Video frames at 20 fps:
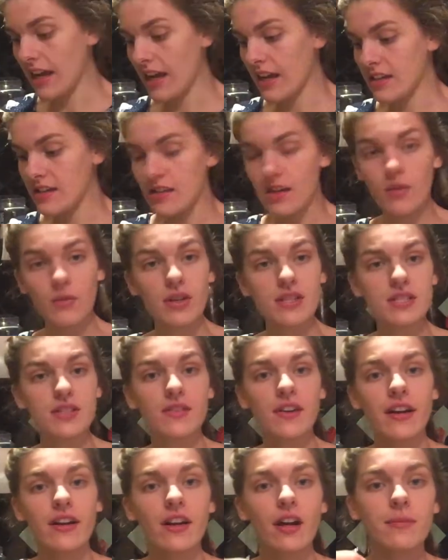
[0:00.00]
and uh, once you've
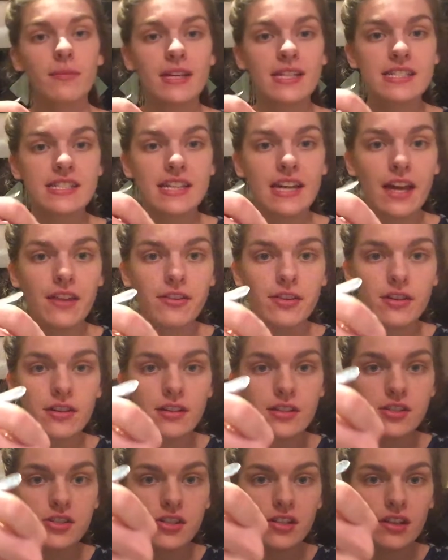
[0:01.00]
got it all mixed together,
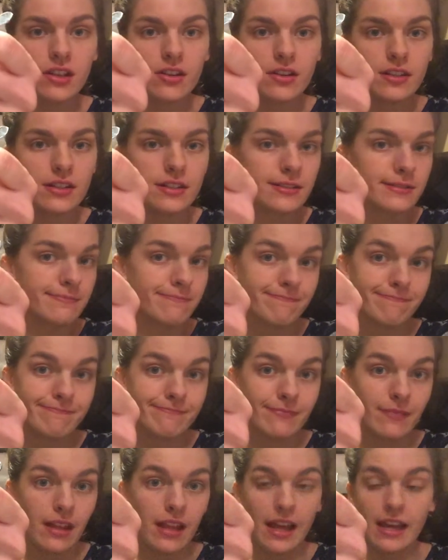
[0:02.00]
it should look
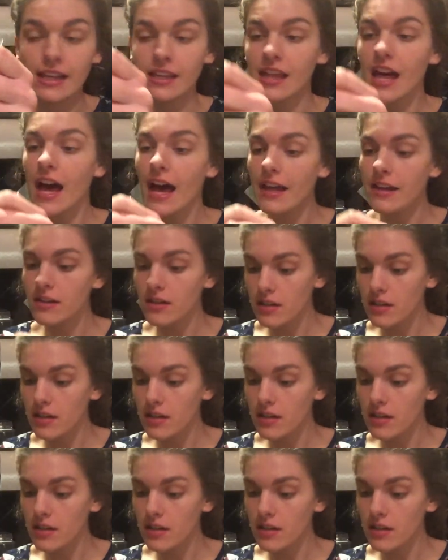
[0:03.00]
like that.